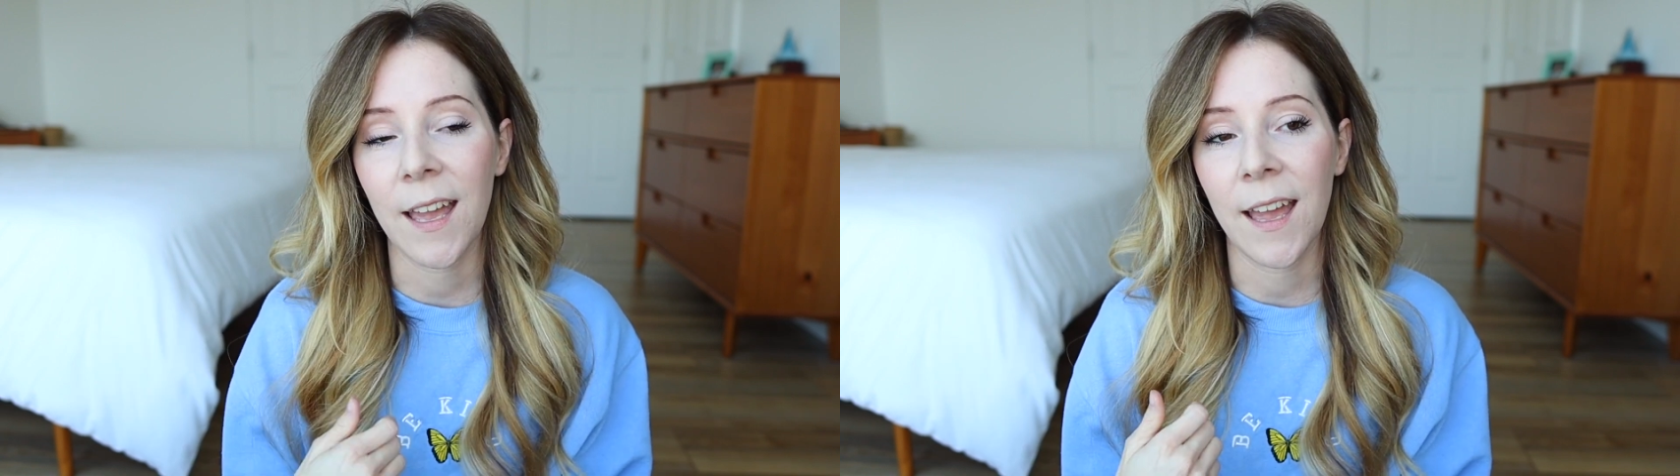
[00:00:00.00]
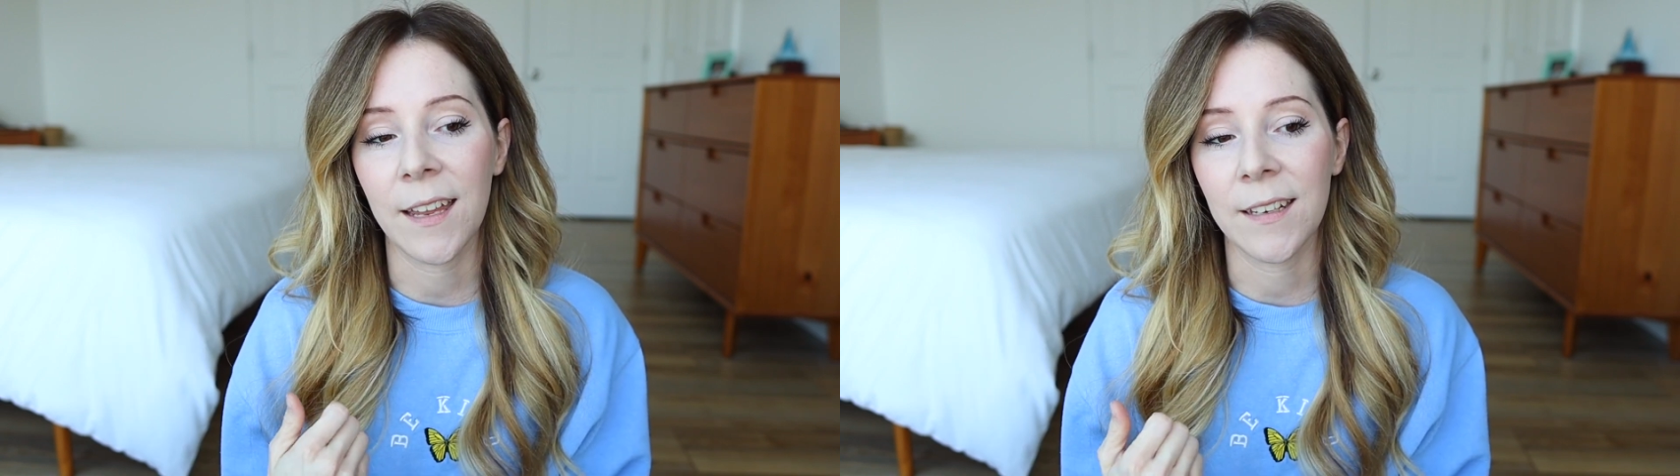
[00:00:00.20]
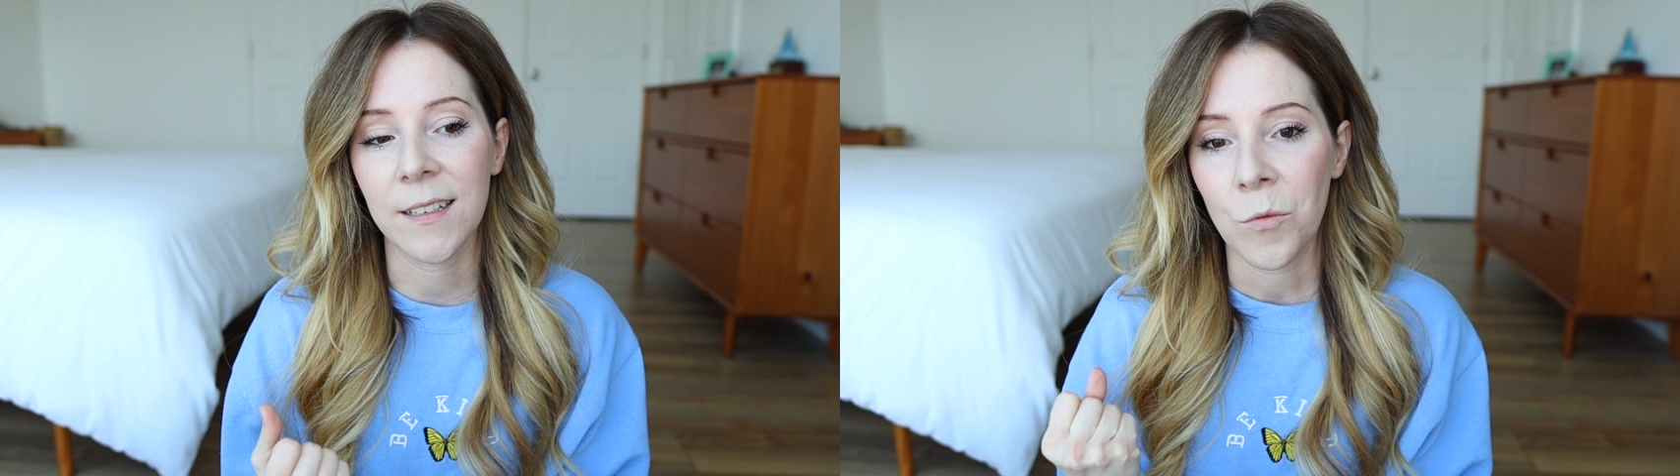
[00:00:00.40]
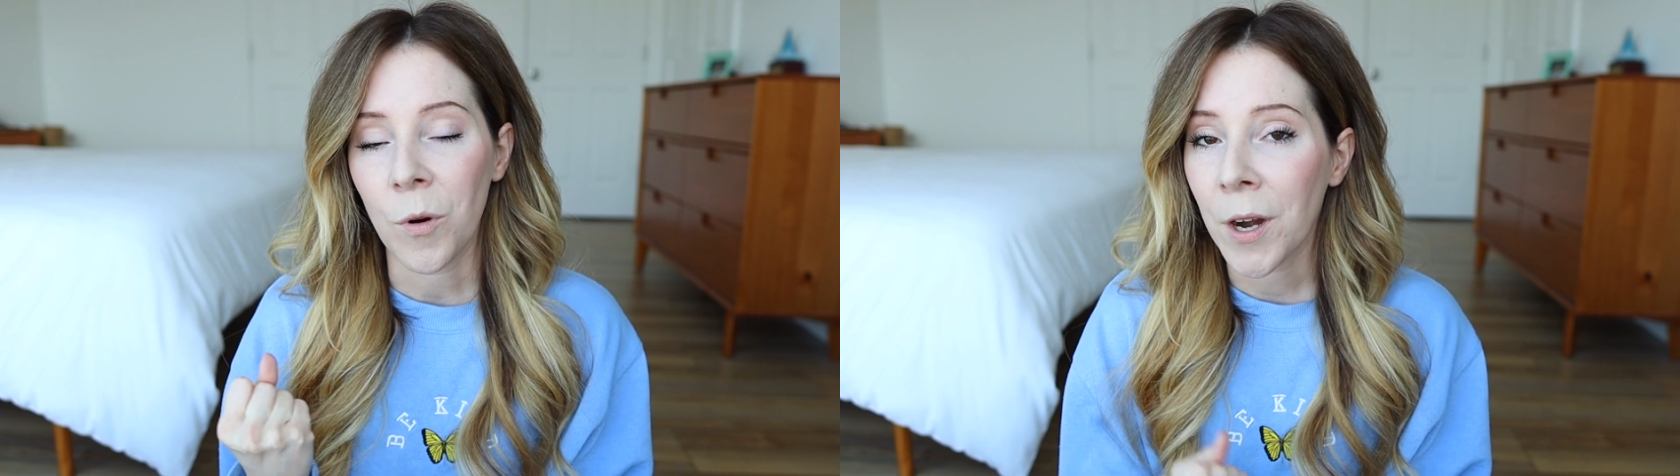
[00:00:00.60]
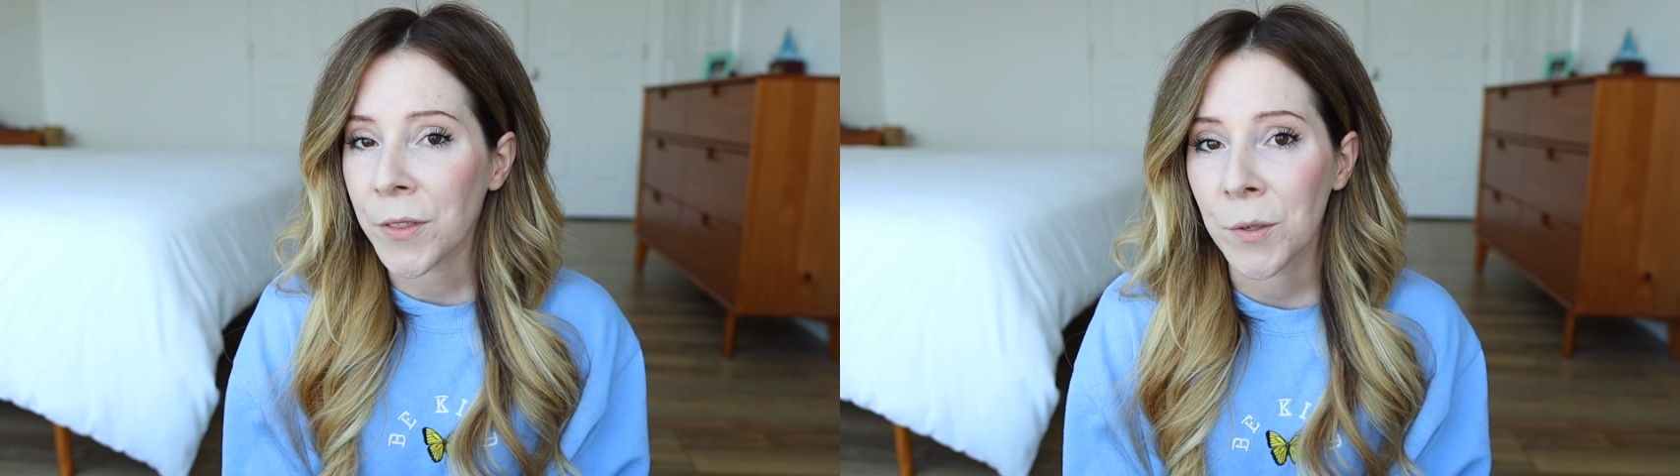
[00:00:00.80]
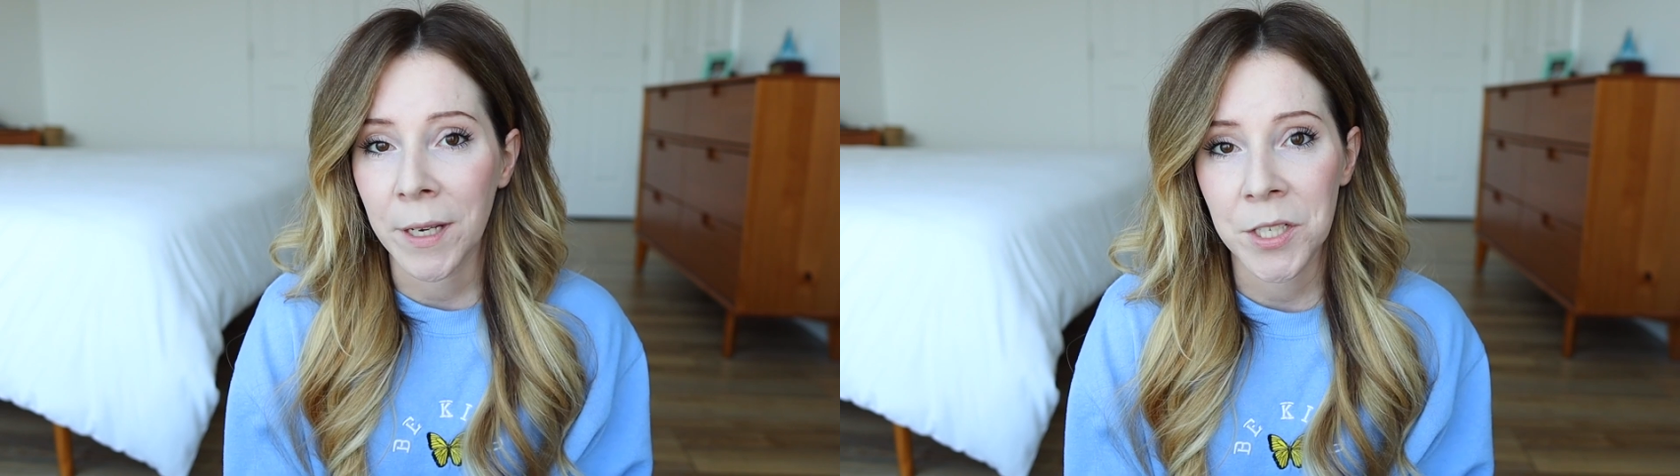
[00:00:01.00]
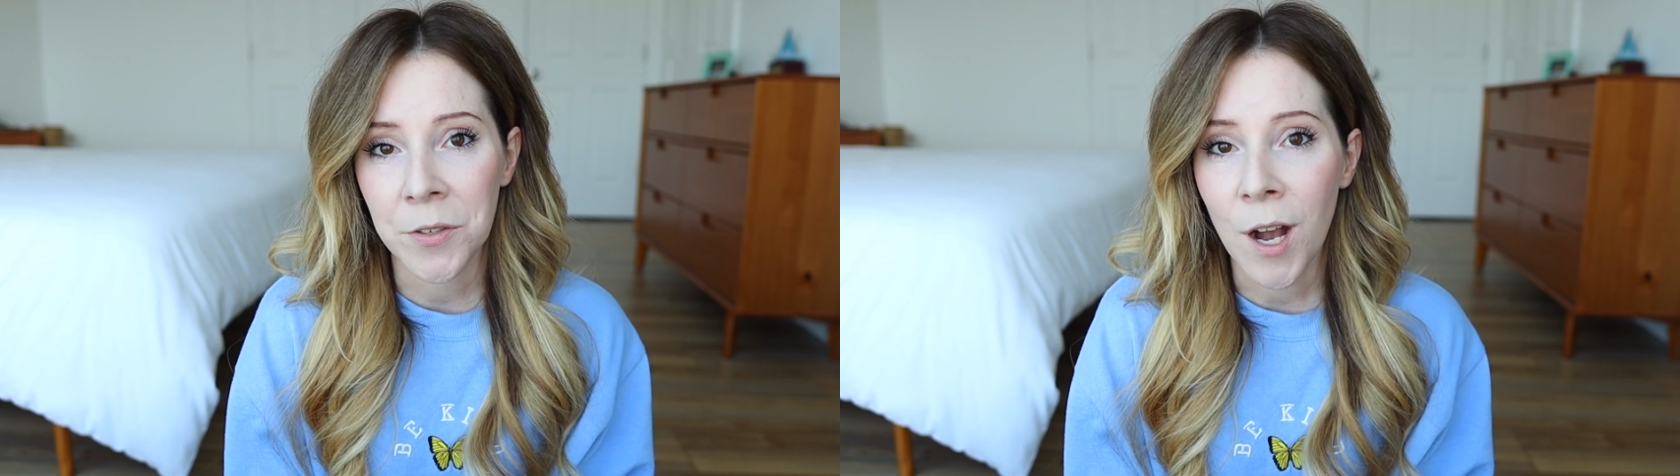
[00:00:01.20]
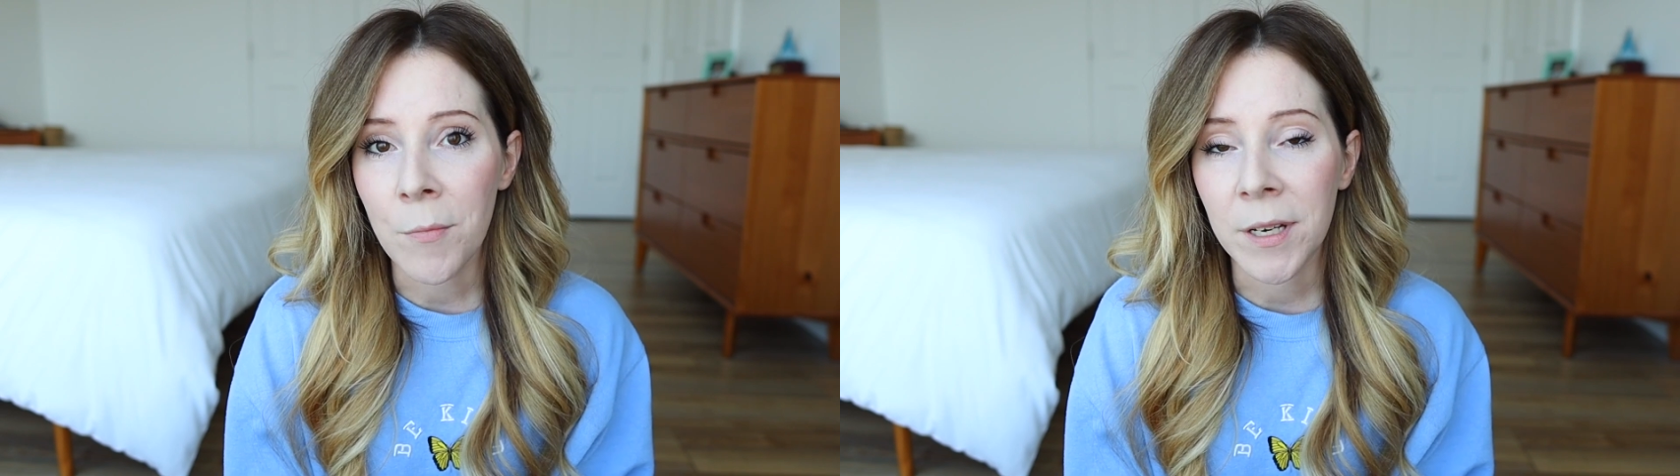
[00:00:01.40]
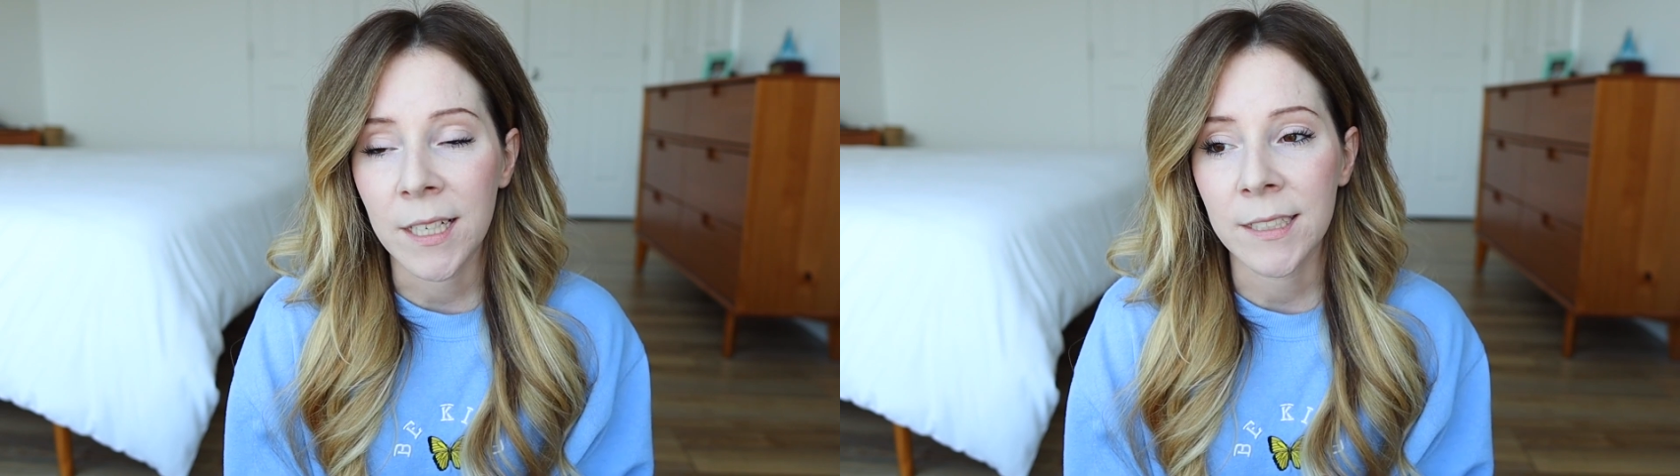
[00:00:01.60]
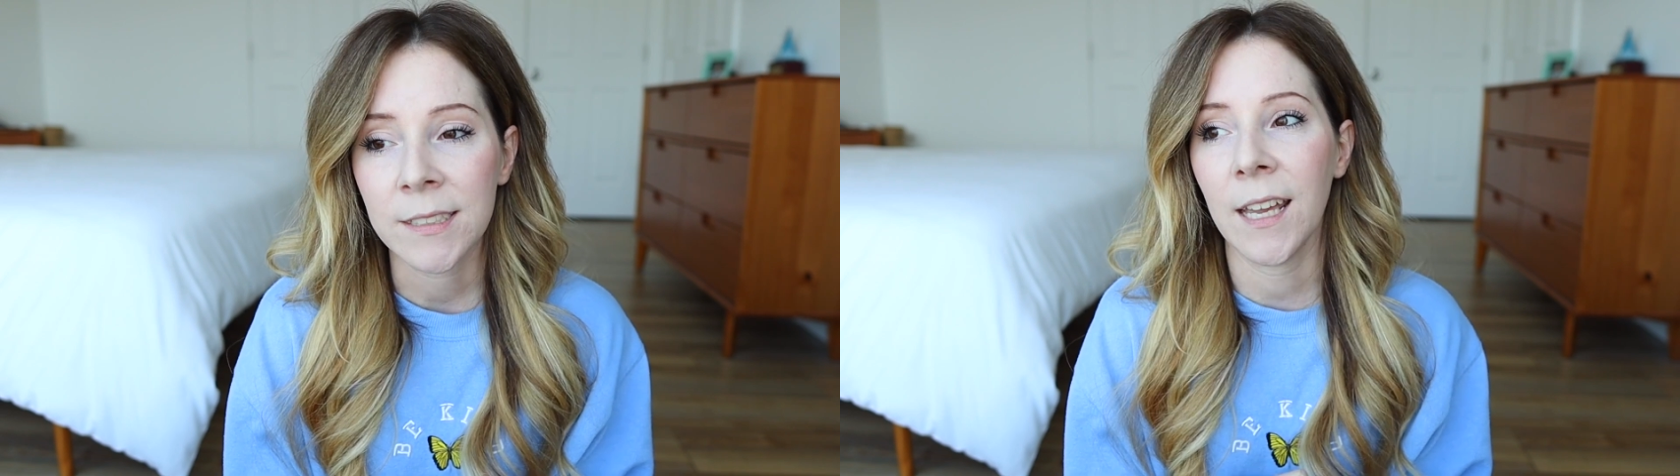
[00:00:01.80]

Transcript: and work through my trauma